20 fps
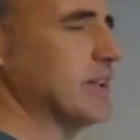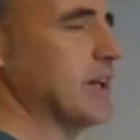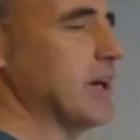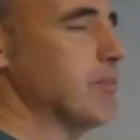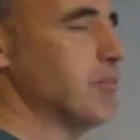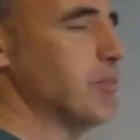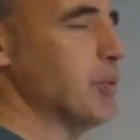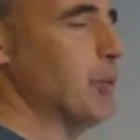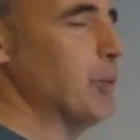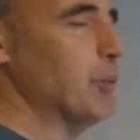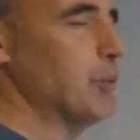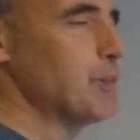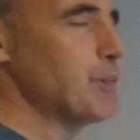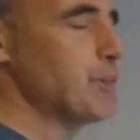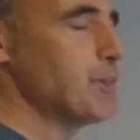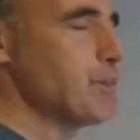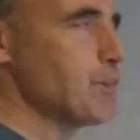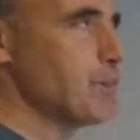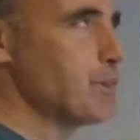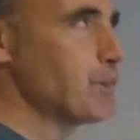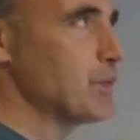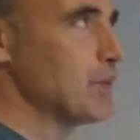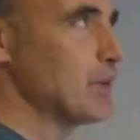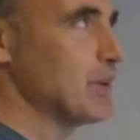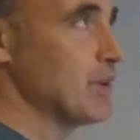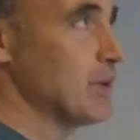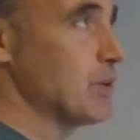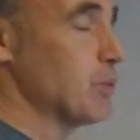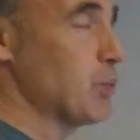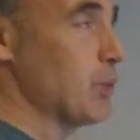example,
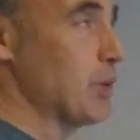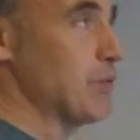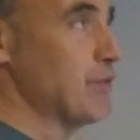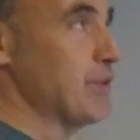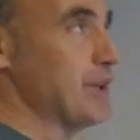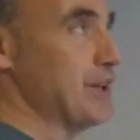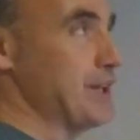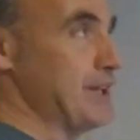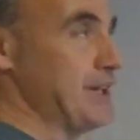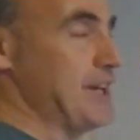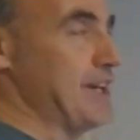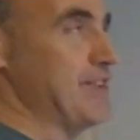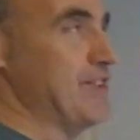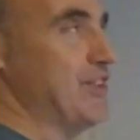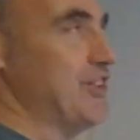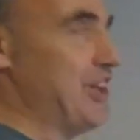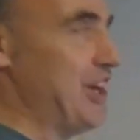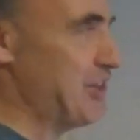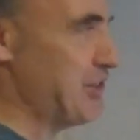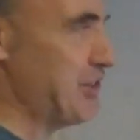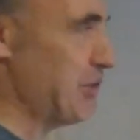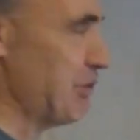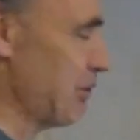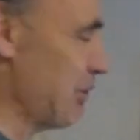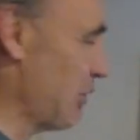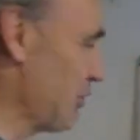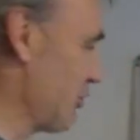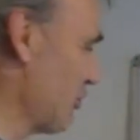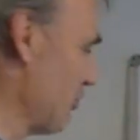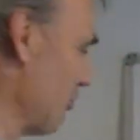in the national
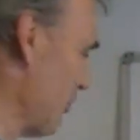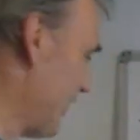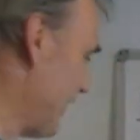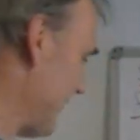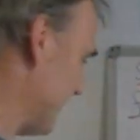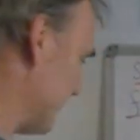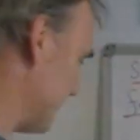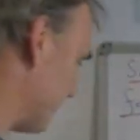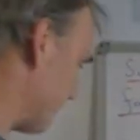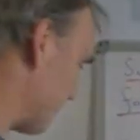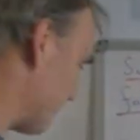lottery,